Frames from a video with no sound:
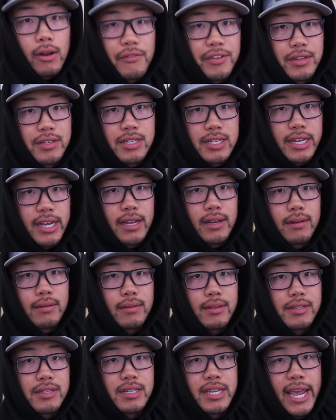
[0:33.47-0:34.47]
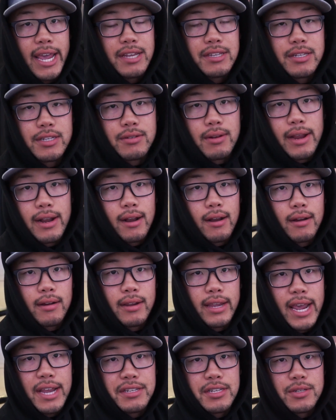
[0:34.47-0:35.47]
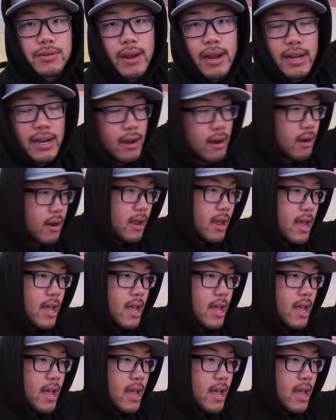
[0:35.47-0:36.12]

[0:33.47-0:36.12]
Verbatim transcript: you can see it, this is Casey's right here. Casey's right here,